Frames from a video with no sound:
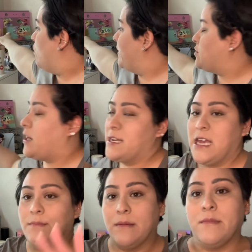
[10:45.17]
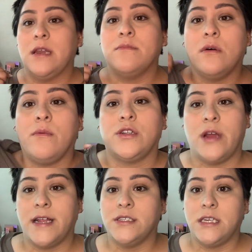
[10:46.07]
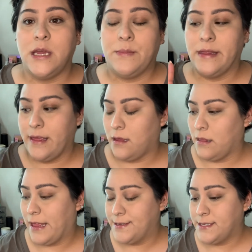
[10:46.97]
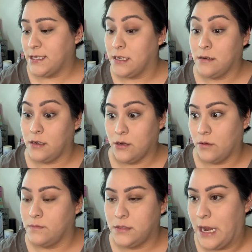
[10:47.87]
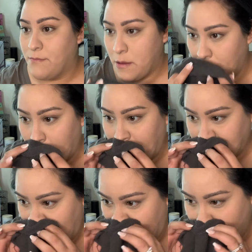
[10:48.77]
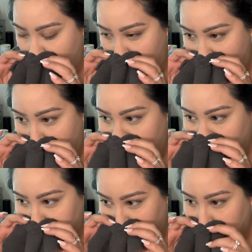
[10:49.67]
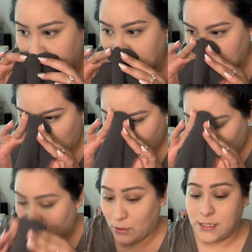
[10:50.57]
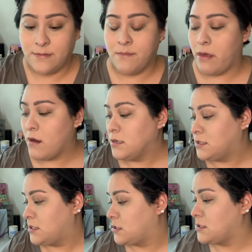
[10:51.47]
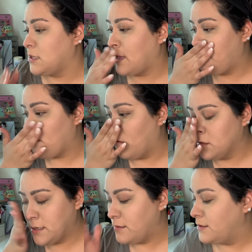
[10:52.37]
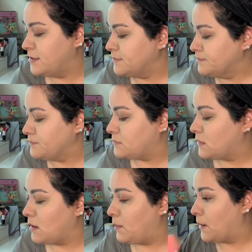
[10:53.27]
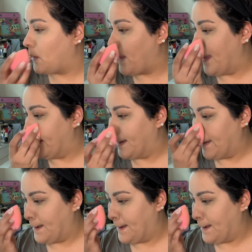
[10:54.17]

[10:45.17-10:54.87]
try to keep it minimal. We're trying to keep it like less than, you know, 10 people at a time, especially because most of my brother and sisters-in-law, they're older. I'm gonna go ahead and just